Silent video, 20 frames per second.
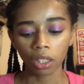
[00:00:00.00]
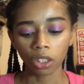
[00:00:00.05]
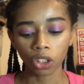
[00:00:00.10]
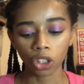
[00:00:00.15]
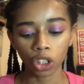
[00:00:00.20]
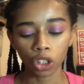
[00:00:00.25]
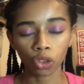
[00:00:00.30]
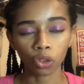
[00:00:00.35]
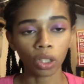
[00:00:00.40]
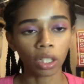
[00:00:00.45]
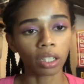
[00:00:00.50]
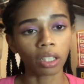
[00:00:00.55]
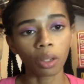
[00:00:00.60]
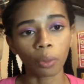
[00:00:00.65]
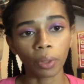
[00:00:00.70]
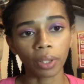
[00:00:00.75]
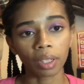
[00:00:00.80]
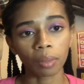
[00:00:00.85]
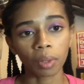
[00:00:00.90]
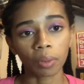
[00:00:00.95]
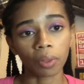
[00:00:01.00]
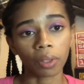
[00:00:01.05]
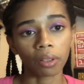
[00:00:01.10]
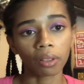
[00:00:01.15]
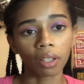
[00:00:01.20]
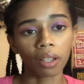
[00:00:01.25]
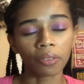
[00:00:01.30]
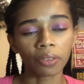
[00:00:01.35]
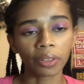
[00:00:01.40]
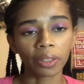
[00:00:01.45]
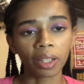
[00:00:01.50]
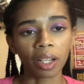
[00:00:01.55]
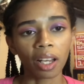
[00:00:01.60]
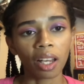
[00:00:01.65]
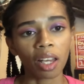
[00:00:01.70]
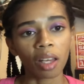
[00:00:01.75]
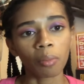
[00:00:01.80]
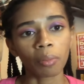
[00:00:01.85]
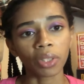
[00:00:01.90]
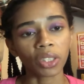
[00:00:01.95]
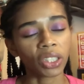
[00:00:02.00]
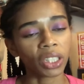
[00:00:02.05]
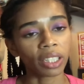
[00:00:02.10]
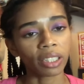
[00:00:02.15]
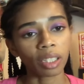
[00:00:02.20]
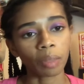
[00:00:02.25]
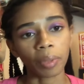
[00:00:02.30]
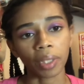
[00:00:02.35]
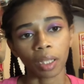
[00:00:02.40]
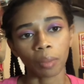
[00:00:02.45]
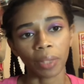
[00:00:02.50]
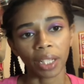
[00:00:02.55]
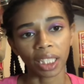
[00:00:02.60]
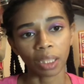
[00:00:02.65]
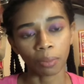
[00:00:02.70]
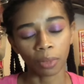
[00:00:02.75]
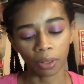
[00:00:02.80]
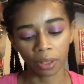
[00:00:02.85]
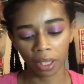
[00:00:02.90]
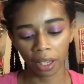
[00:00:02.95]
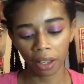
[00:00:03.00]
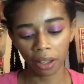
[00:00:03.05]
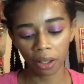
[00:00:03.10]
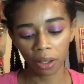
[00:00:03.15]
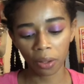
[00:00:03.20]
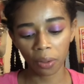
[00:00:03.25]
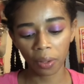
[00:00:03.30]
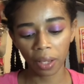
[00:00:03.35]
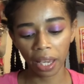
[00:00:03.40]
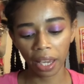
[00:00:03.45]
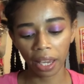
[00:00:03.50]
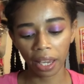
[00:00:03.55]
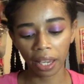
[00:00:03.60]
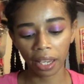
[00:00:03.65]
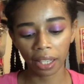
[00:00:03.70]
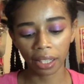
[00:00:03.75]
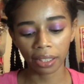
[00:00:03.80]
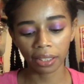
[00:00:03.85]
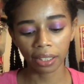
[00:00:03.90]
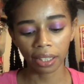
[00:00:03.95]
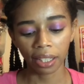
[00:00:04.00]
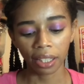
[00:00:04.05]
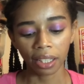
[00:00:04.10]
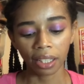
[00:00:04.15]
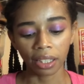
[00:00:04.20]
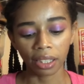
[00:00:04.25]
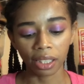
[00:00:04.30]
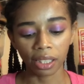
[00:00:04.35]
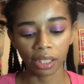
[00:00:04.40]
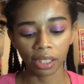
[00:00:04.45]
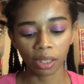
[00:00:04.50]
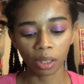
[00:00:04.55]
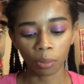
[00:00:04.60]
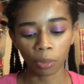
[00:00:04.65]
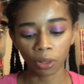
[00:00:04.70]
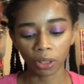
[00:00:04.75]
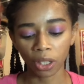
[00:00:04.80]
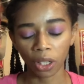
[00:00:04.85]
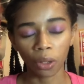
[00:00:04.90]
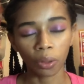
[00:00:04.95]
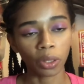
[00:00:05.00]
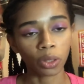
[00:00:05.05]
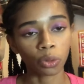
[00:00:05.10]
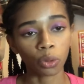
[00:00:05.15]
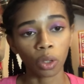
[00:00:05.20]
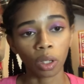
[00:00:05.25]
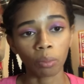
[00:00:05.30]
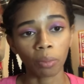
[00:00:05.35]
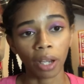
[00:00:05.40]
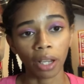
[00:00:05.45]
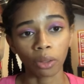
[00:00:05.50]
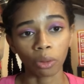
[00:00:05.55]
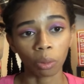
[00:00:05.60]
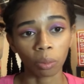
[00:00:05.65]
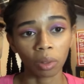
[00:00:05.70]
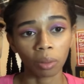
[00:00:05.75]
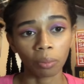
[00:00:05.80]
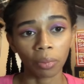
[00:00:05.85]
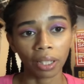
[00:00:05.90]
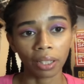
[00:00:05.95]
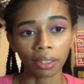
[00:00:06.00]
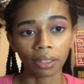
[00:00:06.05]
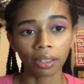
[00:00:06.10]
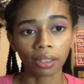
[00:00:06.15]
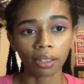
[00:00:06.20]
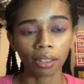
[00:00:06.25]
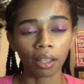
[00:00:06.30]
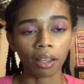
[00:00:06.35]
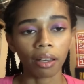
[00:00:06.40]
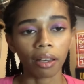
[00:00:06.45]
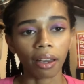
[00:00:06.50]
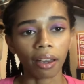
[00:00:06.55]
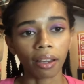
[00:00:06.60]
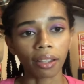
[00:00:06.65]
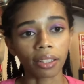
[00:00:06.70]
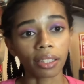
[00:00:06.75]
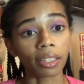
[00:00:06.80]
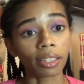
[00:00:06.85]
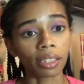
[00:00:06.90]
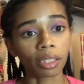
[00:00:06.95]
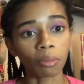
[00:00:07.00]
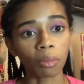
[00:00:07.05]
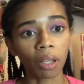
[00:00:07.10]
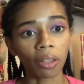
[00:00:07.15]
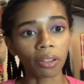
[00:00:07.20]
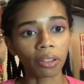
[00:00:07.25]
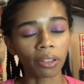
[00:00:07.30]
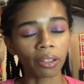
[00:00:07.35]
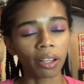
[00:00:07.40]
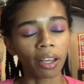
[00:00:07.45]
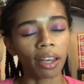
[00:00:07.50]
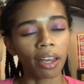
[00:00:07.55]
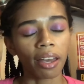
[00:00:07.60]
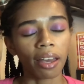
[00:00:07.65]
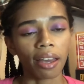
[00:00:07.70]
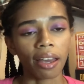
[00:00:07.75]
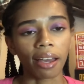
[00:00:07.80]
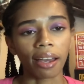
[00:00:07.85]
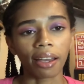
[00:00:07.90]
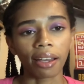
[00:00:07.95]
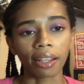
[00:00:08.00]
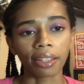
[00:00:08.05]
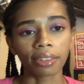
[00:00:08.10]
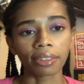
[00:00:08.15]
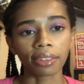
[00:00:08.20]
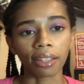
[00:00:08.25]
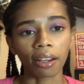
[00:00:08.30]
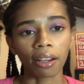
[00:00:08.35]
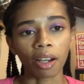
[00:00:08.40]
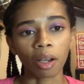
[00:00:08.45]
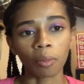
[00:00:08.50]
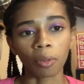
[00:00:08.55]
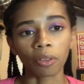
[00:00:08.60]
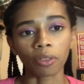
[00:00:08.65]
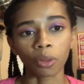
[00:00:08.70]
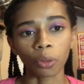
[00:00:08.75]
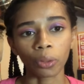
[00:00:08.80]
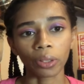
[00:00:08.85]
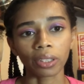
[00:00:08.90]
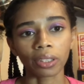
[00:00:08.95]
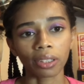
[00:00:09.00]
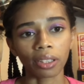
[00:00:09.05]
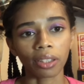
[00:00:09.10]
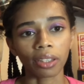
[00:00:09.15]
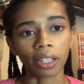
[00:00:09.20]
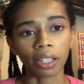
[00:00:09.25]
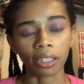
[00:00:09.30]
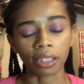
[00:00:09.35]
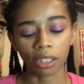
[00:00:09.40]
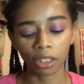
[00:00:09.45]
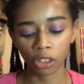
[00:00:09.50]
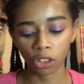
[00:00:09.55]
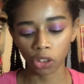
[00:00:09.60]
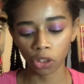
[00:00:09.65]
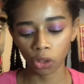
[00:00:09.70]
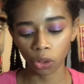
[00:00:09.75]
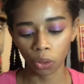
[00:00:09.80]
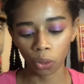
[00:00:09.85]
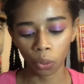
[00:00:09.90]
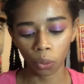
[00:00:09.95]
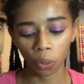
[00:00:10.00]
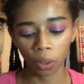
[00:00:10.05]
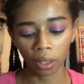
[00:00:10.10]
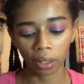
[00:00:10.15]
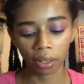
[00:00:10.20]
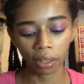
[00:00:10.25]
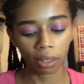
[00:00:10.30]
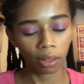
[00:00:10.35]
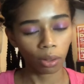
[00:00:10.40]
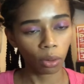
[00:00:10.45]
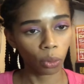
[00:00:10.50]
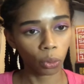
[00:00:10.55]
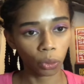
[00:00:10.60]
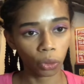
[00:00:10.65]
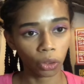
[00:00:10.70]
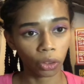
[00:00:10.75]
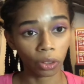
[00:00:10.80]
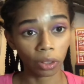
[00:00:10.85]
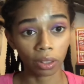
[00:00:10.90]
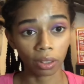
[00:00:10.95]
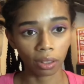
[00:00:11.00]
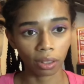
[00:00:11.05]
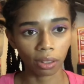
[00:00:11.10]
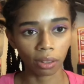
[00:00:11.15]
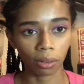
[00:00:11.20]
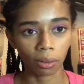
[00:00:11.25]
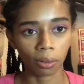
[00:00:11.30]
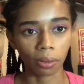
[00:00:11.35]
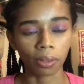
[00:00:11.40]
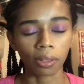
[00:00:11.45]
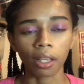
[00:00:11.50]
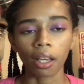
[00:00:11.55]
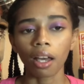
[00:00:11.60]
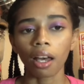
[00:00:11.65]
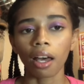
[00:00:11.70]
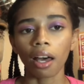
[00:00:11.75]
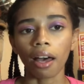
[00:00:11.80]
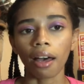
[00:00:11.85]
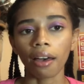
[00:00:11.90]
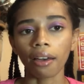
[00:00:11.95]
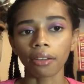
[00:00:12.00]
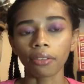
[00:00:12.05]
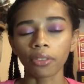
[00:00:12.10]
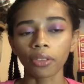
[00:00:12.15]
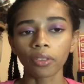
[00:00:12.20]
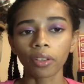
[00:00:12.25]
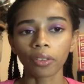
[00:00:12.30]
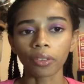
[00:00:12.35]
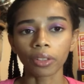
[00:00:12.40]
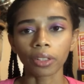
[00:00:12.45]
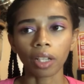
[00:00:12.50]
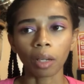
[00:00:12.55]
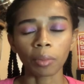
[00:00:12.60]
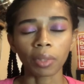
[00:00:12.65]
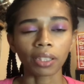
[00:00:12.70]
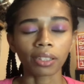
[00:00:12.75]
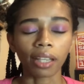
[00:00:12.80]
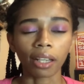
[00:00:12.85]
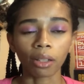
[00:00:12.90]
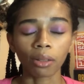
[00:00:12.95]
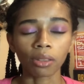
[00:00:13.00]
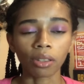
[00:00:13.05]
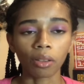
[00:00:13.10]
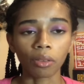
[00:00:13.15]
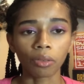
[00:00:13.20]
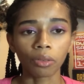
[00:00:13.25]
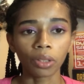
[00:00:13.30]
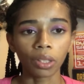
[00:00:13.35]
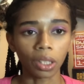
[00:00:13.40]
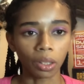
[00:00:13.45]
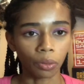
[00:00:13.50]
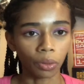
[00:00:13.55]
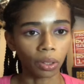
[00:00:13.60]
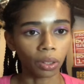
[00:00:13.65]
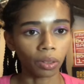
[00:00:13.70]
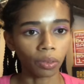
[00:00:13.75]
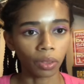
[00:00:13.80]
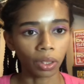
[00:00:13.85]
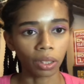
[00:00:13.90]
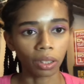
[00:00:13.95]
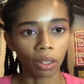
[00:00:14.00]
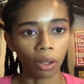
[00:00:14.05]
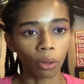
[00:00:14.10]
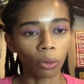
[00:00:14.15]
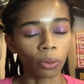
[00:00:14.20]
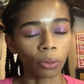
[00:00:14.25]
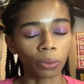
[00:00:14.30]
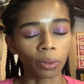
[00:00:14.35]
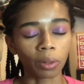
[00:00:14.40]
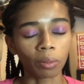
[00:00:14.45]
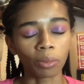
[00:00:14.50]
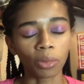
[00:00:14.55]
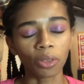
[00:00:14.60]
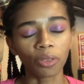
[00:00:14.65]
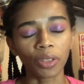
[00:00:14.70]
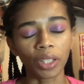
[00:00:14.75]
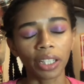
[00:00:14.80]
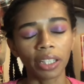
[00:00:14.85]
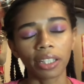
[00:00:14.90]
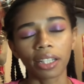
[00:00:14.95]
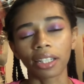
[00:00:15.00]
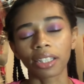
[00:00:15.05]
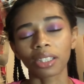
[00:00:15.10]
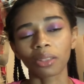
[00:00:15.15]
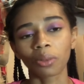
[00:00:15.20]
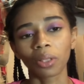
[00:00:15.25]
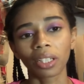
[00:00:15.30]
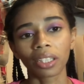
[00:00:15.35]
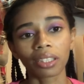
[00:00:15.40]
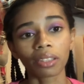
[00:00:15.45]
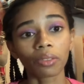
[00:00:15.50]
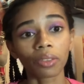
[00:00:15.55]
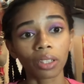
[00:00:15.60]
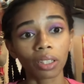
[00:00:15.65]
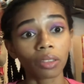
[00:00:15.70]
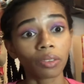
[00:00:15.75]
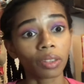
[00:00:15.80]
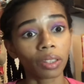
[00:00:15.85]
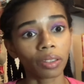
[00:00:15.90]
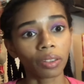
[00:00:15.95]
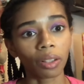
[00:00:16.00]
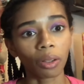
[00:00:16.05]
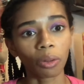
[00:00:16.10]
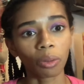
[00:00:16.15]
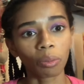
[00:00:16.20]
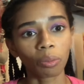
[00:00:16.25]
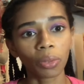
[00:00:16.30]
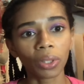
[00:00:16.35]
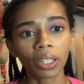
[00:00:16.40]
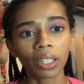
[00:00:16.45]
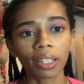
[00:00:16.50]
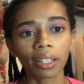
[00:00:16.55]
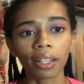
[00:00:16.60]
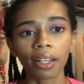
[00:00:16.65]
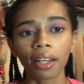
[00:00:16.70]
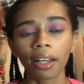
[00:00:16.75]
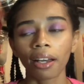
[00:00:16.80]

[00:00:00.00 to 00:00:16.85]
She's running away to be with her lover, but she ends up at the Bates Motel, and this motel is run by Norman Bates and his mother, and of course things ensue, horror ensues. And if you've ever, Psycho's a really, really, really old movie as well as a really, really old book.